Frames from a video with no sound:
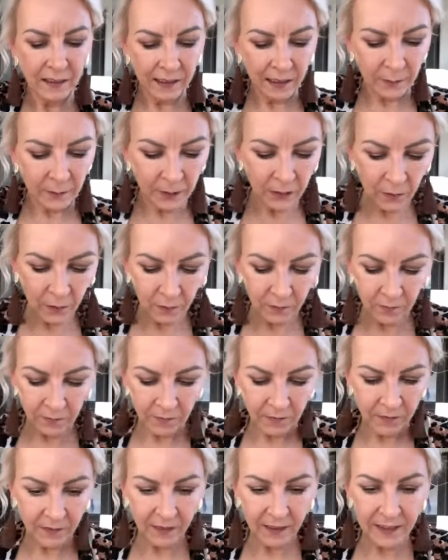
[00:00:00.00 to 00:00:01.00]
There we go.
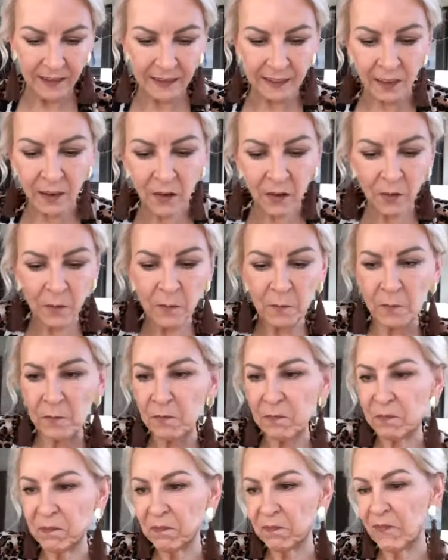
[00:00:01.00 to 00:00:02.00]
So,
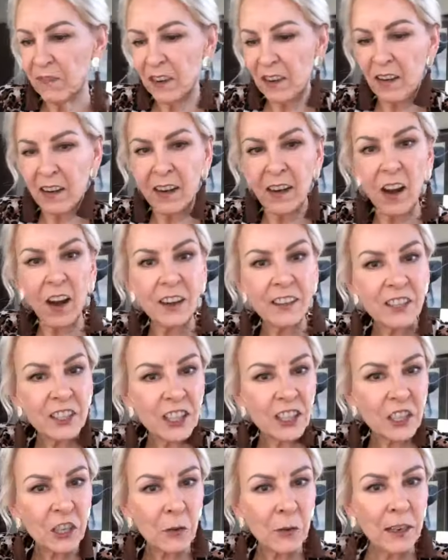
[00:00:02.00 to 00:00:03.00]
on
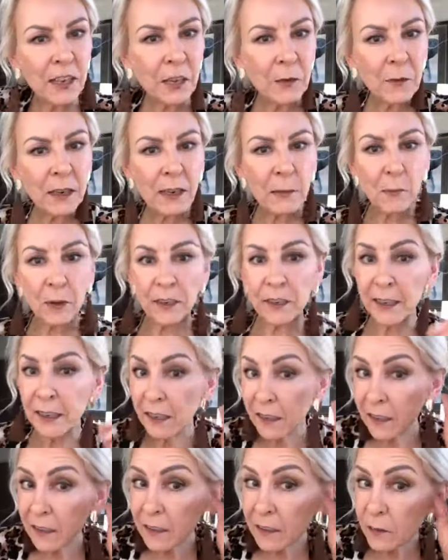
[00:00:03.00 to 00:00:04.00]
to showing you what I'm wearing.
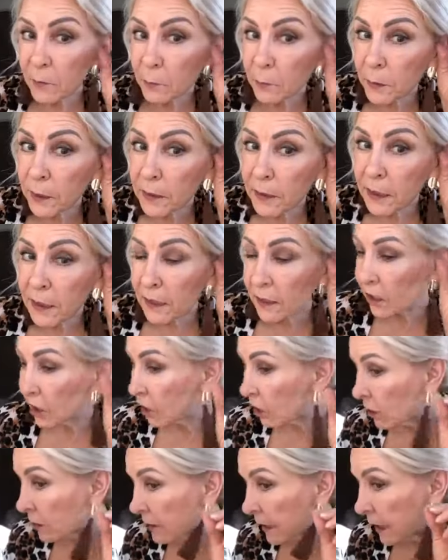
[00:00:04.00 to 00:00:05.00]
So bring the little
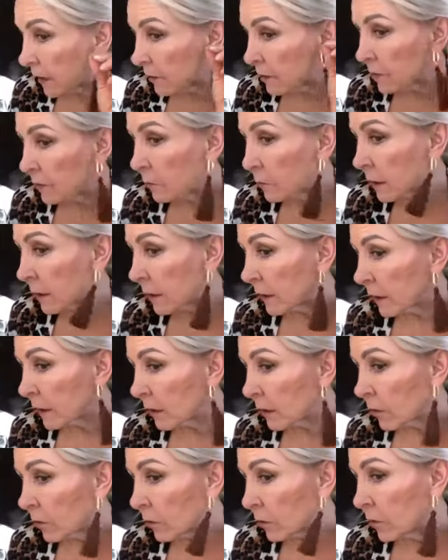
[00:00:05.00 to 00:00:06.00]
curl down. Where did
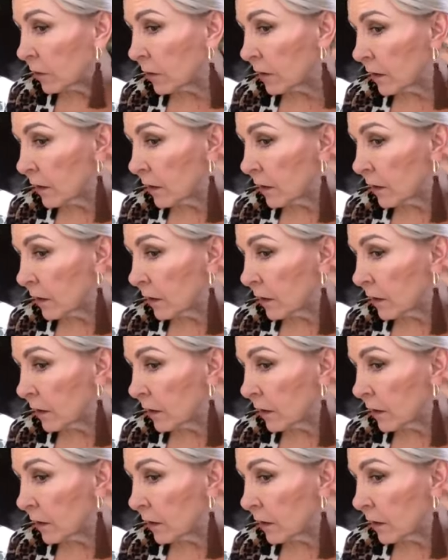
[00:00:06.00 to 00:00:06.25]
it go?